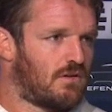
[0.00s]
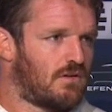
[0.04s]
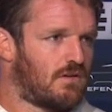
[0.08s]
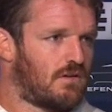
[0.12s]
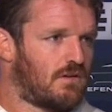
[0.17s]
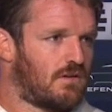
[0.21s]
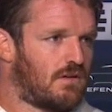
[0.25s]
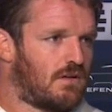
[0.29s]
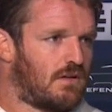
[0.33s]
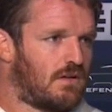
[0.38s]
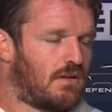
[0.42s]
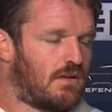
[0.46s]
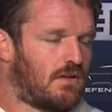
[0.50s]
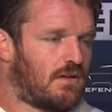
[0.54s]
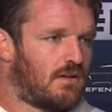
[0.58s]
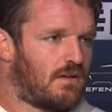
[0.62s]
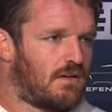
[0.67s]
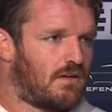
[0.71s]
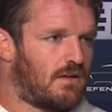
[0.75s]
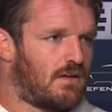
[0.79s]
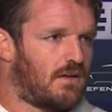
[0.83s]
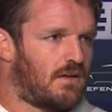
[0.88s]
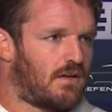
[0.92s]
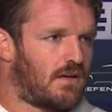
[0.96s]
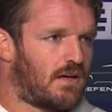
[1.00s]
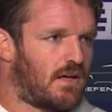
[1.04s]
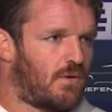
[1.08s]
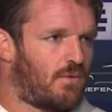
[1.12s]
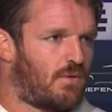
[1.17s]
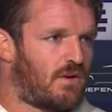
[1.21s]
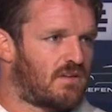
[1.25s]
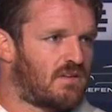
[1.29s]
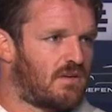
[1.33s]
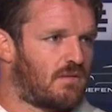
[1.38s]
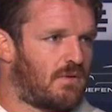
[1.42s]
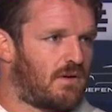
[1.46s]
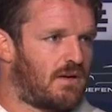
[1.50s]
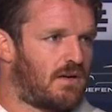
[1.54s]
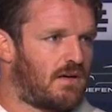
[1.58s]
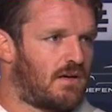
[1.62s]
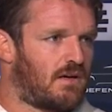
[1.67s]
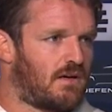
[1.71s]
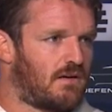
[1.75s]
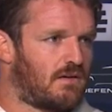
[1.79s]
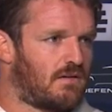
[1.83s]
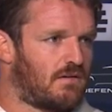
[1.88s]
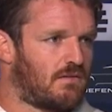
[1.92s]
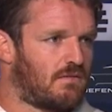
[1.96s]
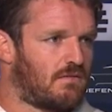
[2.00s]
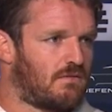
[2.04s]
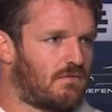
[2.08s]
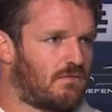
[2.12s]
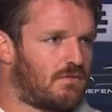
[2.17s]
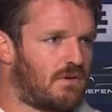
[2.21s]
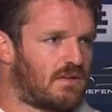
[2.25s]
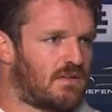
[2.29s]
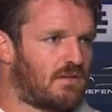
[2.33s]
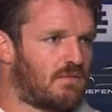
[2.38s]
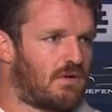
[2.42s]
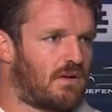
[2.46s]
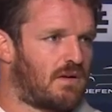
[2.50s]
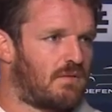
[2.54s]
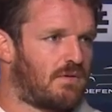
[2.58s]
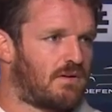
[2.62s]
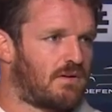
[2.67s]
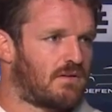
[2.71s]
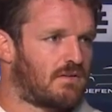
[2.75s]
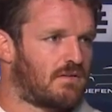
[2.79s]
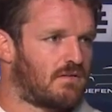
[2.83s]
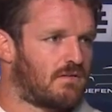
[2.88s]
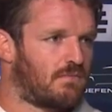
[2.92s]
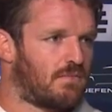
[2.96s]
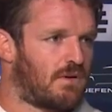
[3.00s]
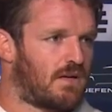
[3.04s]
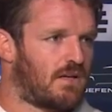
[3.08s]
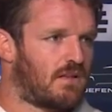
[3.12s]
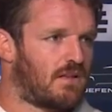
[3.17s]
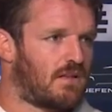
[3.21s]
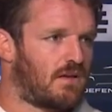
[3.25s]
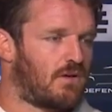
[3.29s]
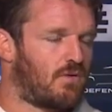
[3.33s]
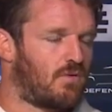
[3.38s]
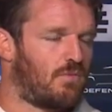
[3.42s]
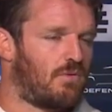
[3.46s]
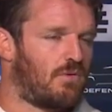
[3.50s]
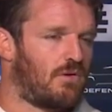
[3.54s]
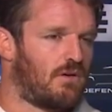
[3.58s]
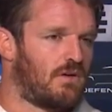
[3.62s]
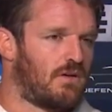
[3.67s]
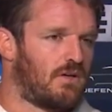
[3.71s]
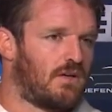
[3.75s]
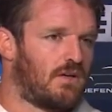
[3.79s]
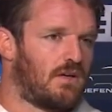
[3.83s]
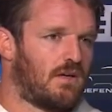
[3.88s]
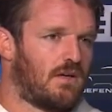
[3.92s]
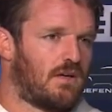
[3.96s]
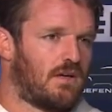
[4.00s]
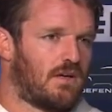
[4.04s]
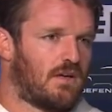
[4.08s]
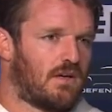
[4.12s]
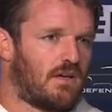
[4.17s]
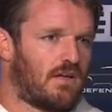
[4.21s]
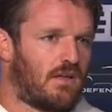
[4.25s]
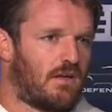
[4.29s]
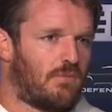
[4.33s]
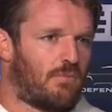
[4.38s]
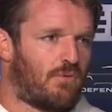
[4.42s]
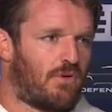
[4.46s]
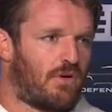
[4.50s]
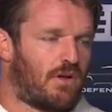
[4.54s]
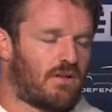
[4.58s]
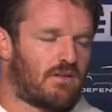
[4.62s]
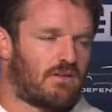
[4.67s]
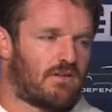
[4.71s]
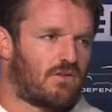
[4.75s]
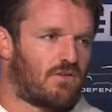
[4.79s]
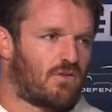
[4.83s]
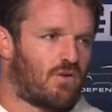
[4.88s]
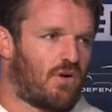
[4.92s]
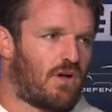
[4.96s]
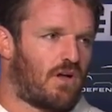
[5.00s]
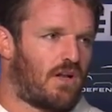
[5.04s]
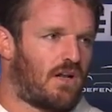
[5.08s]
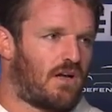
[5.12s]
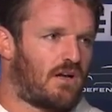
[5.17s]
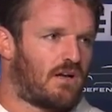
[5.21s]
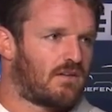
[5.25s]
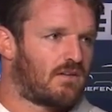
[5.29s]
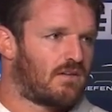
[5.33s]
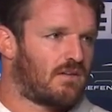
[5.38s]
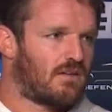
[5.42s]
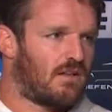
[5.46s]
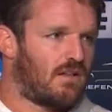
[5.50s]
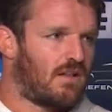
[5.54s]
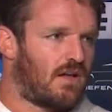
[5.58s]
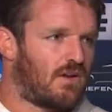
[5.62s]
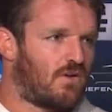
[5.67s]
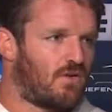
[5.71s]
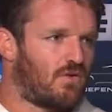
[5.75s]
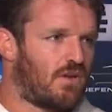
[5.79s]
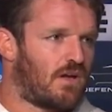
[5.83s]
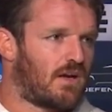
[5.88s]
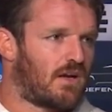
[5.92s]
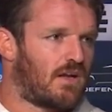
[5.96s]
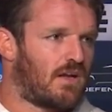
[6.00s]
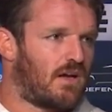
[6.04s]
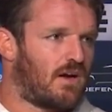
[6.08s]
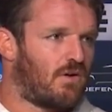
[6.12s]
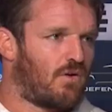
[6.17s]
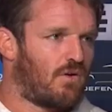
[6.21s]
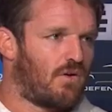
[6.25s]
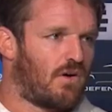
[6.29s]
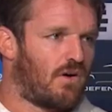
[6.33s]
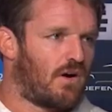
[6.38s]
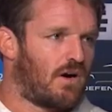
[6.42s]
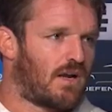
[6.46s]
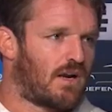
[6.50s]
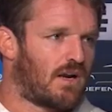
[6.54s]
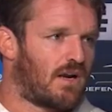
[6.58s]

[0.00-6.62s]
As Michael said, be careful. The World Cup isn't over. We still have a week to go.